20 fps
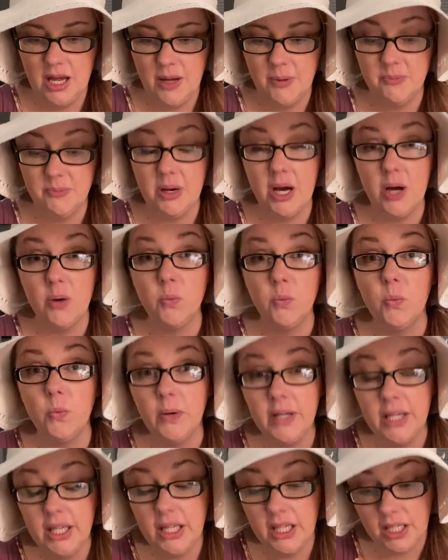But
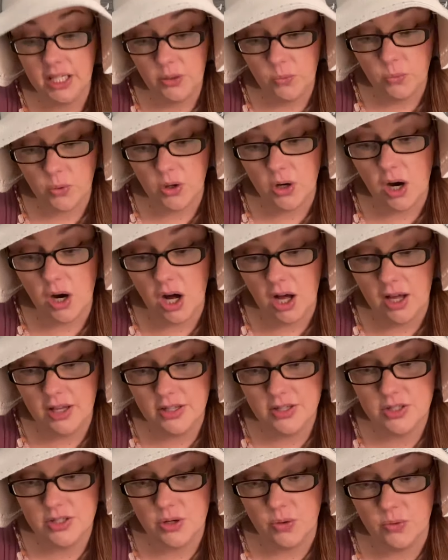we were
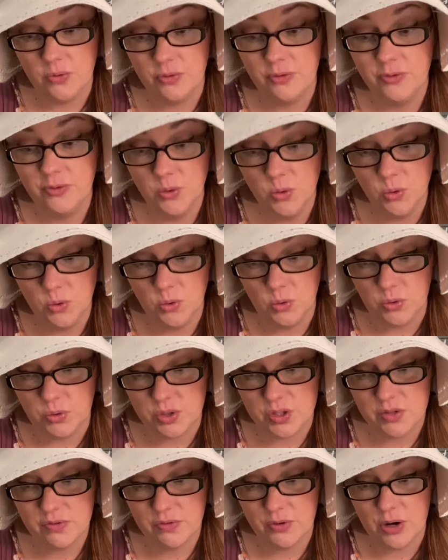also
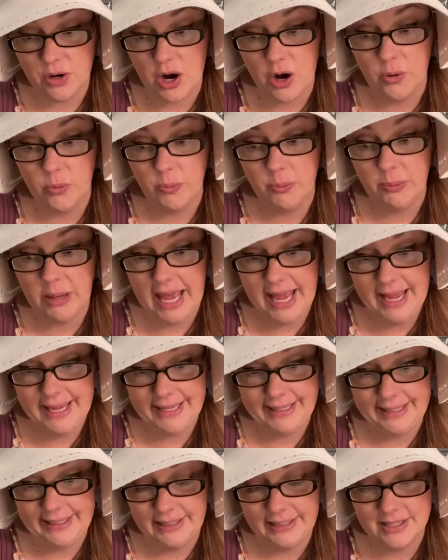fools for
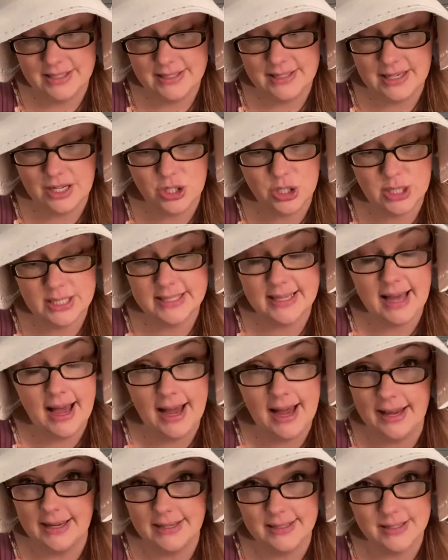obeying such
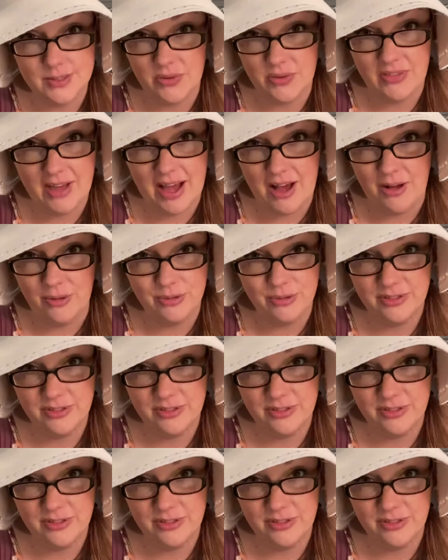signs without